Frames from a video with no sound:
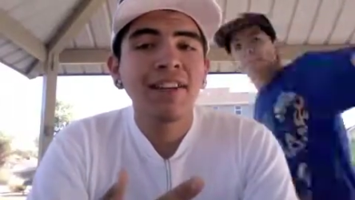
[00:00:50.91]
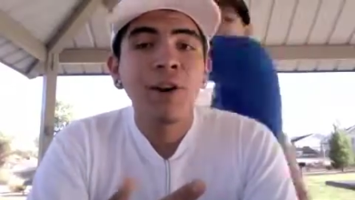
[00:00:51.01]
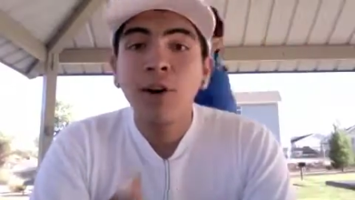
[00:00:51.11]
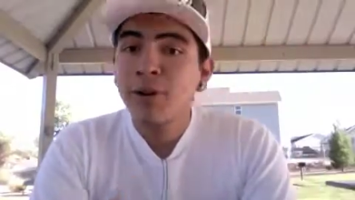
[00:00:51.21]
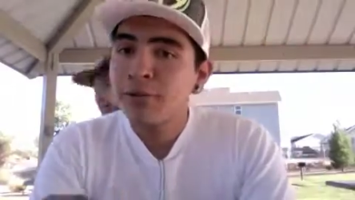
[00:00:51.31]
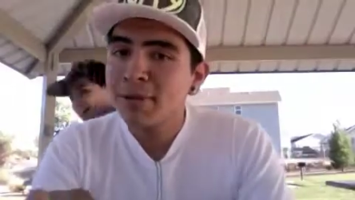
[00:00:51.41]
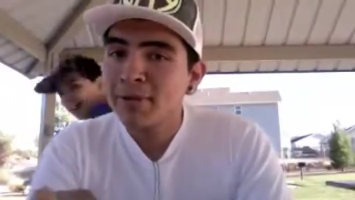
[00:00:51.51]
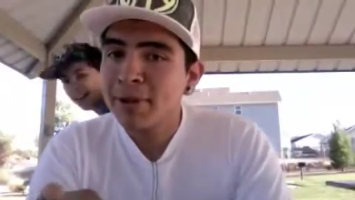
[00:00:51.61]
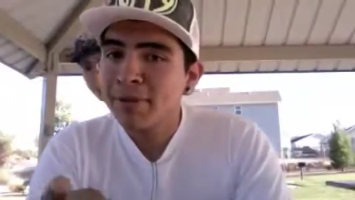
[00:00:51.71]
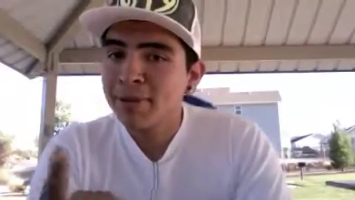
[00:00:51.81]
Oh,
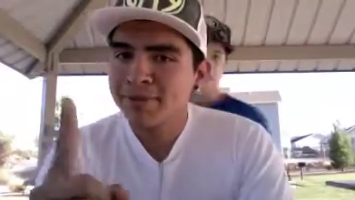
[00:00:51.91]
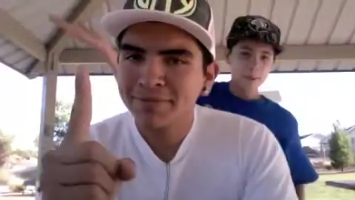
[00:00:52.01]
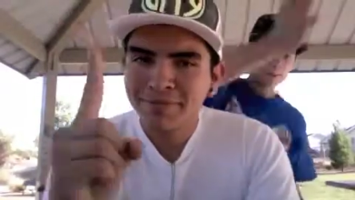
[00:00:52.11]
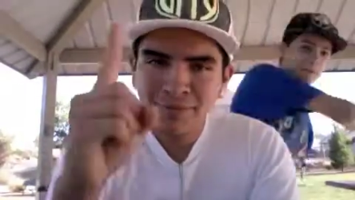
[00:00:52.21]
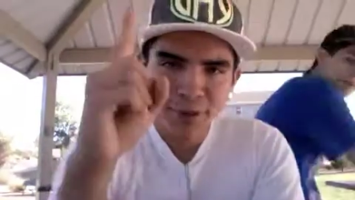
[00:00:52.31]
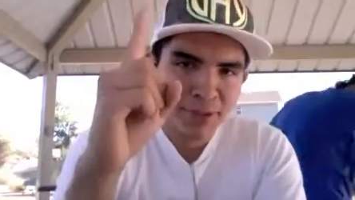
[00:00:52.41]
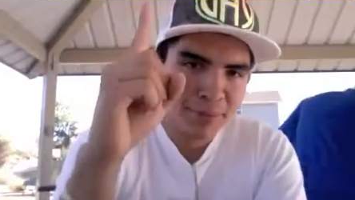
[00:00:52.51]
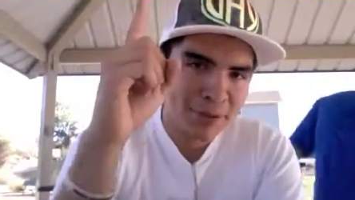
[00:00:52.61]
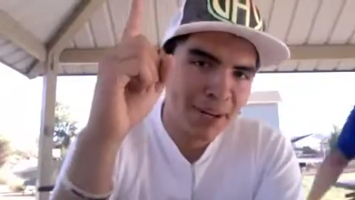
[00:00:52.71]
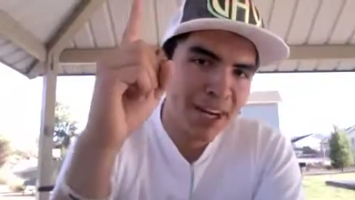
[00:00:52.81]
remember to
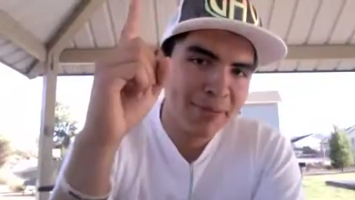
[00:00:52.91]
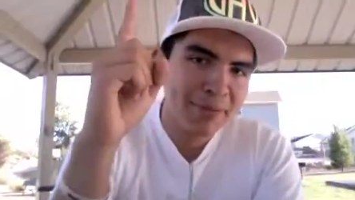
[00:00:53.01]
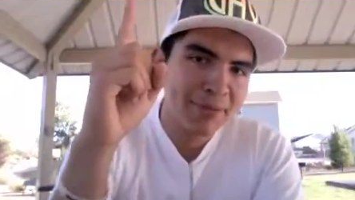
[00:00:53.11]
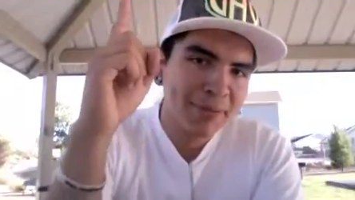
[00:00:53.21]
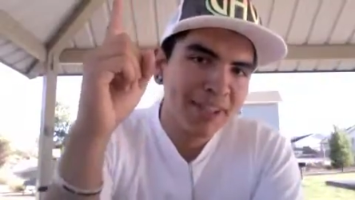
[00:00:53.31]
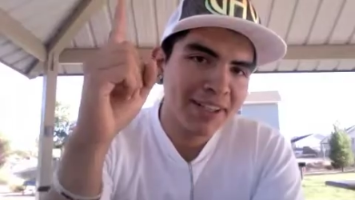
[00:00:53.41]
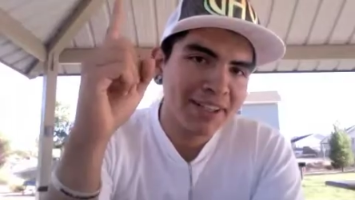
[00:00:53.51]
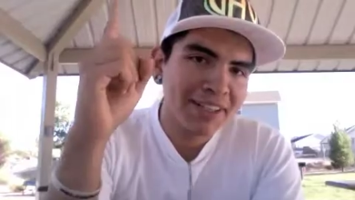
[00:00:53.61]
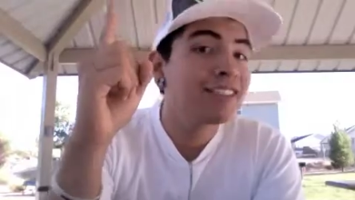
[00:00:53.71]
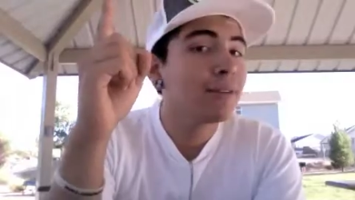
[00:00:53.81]
subscribe up there.
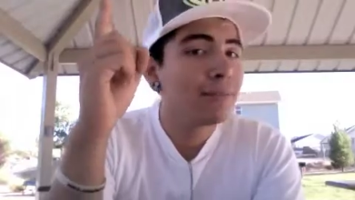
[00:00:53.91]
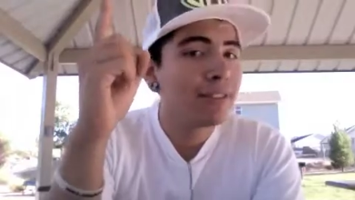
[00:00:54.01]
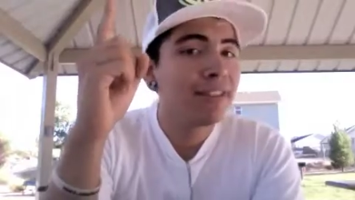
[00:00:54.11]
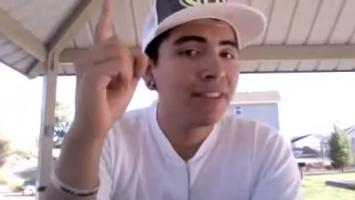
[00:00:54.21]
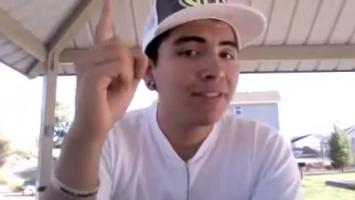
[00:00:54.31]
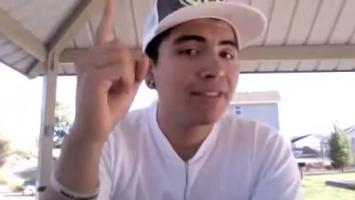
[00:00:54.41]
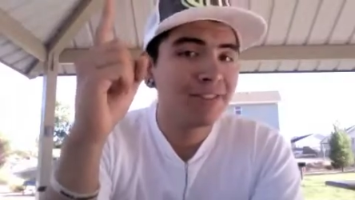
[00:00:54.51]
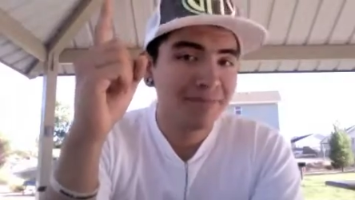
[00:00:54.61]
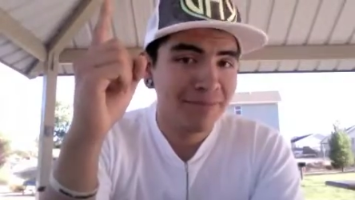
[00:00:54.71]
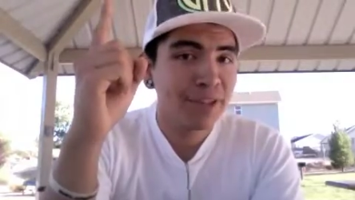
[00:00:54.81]
It's up there now, so
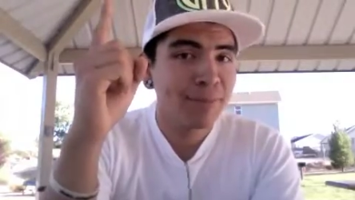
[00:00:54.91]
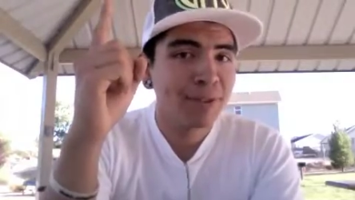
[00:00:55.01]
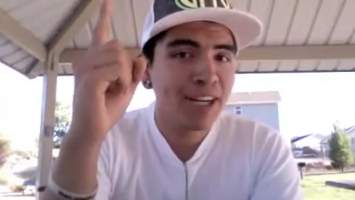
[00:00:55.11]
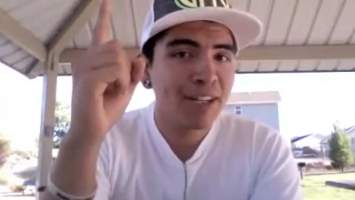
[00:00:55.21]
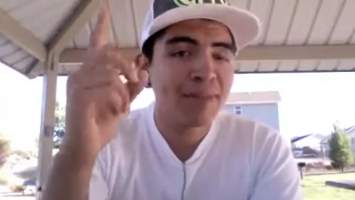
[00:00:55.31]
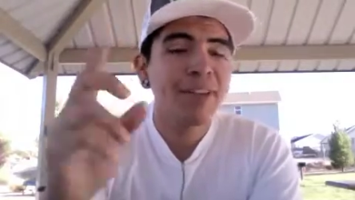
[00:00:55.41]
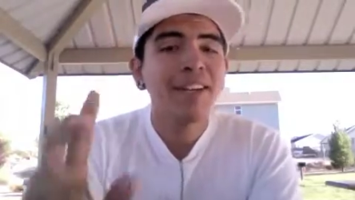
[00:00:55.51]
subscribe.